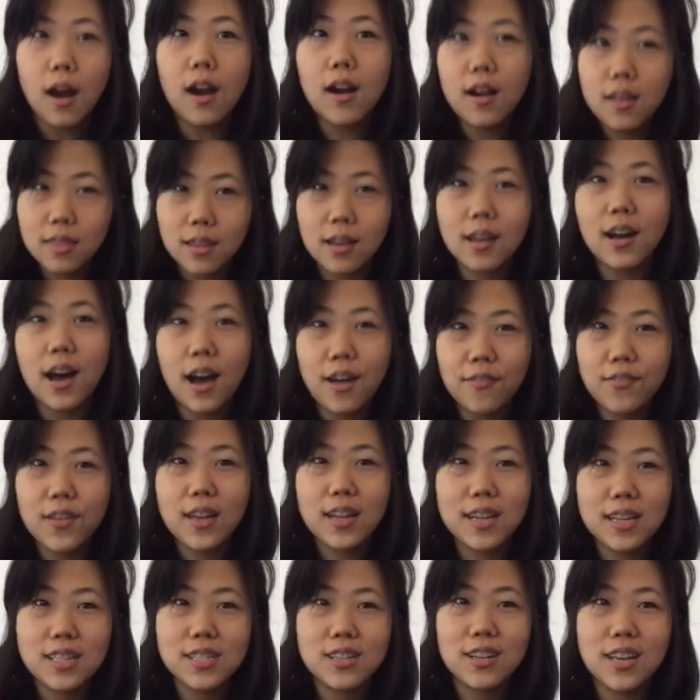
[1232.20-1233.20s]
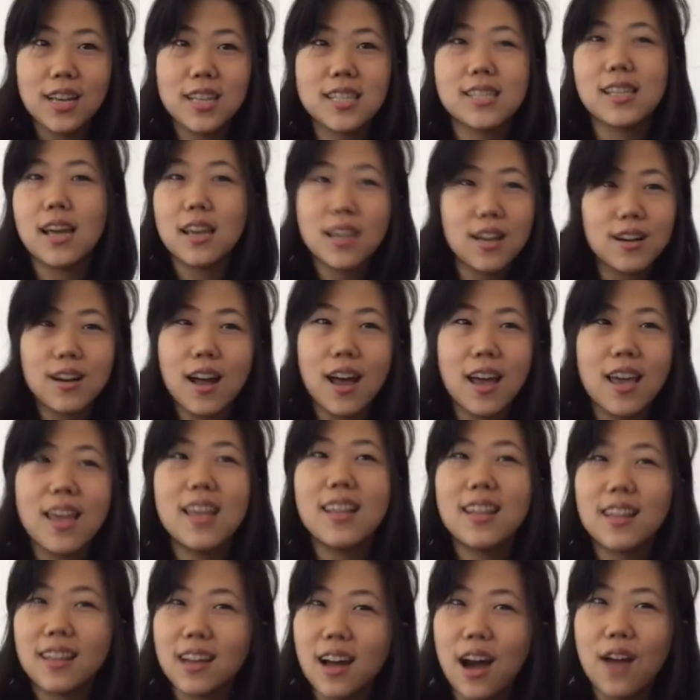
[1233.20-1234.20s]
are in the coffee industry, is that you're not
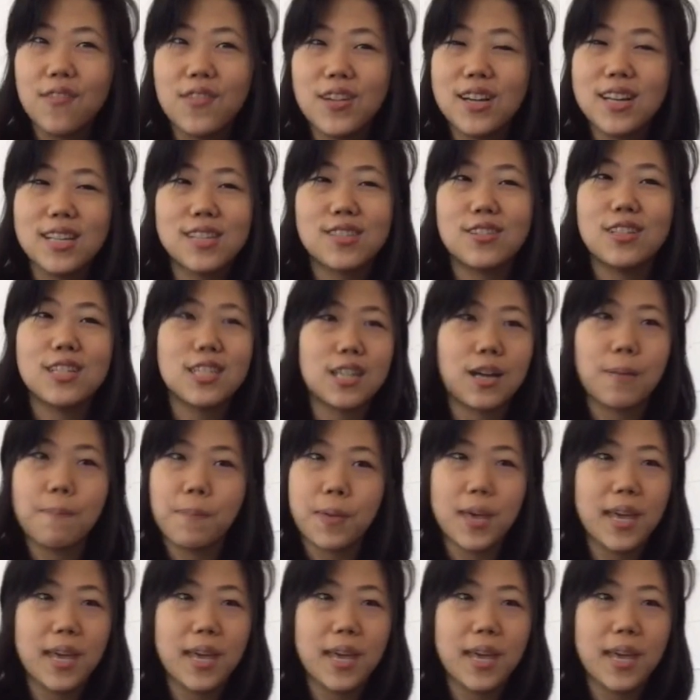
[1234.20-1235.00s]
in the coffee industry to compete.